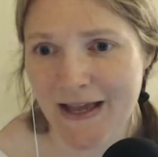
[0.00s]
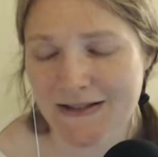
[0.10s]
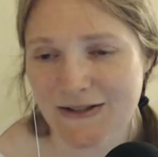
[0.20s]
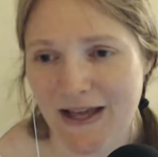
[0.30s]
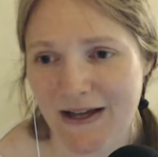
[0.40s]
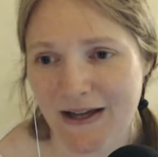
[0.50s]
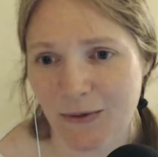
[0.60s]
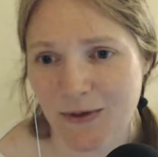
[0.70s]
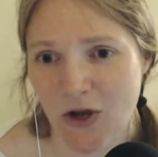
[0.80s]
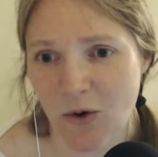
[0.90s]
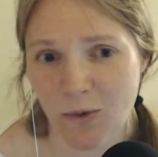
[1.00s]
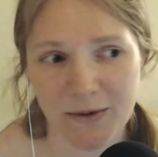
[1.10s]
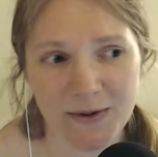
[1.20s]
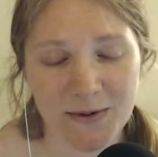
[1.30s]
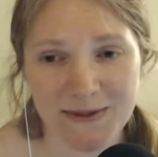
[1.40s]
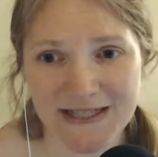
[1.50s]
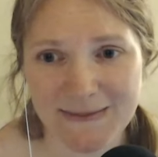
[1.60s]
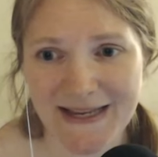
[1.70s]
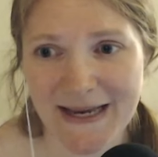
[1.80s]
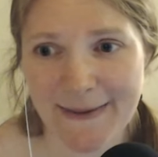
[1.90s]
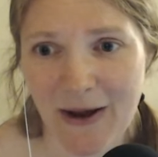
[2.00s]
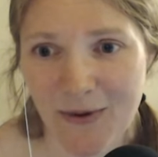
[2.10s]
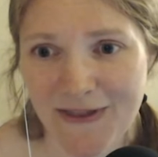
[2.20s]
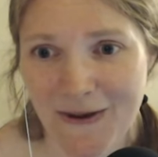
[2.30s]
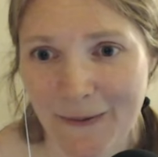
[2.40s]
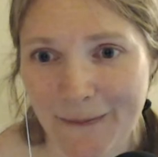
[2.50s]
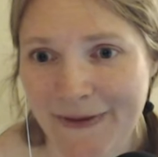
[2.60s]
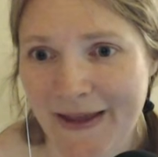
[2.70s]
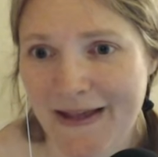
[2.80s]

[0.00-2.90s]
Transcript: so that we know what we would be speaking about with you.